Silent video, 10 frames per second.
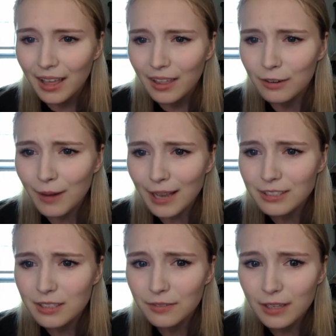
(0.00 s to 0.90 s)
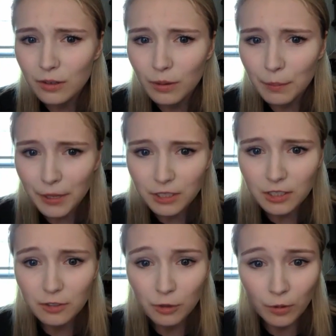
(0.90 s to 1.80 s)
The rest of the equipage
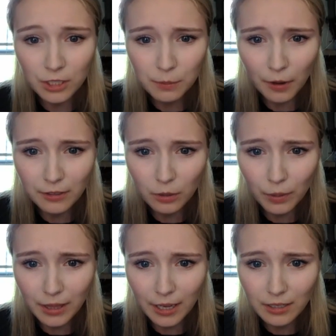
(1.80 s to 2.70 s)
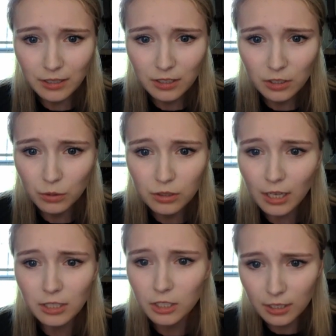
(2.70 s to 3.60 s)
corresponded with it to
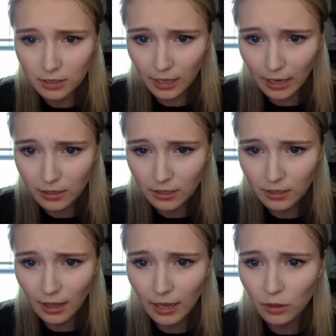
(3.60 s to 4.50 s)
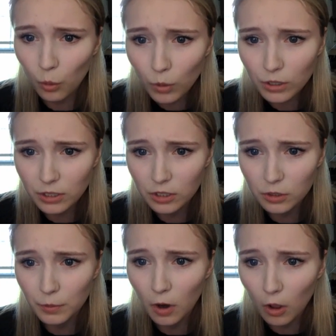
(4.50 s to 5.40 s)
such an extent that the horses
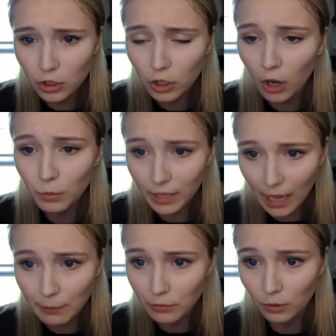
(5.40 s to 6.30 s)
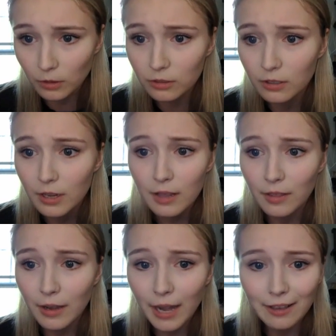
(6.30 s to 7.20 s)
were all shod with emeralds,
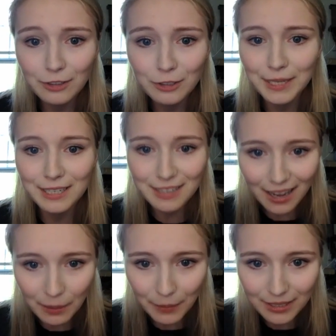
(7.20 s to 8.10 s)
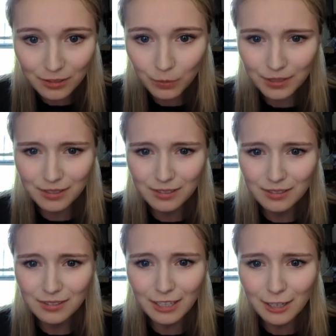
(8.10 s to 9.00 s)
the nails being diamonds, with
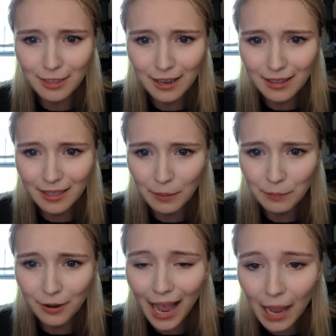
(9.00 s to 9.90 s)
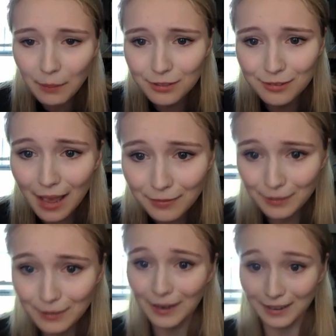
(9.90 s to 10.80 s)
such a thing that perhaps
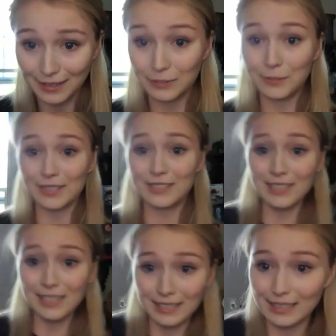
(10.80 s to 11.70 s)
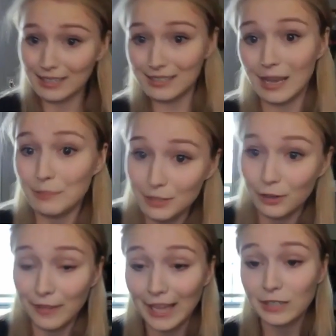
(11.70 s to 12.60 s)
never has been seen except
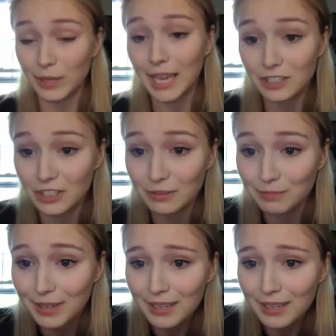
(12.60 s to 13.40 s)
on that occasion.